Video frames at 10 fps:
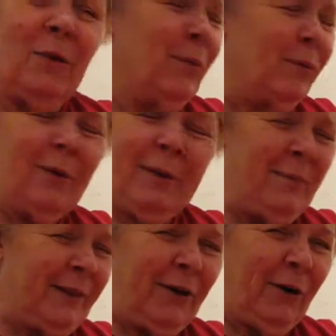"Oh no, I'm
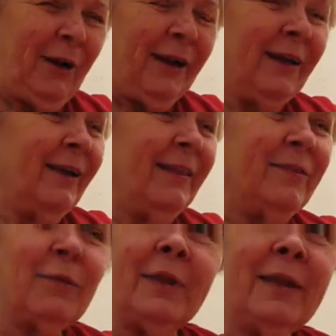sorry."
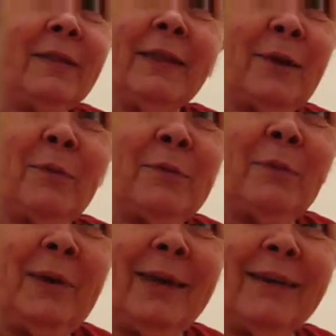So they didn't think it was
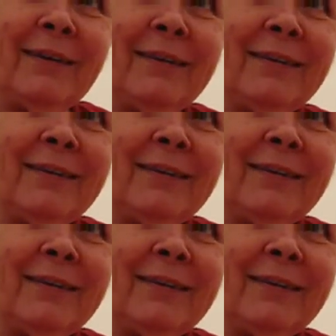me.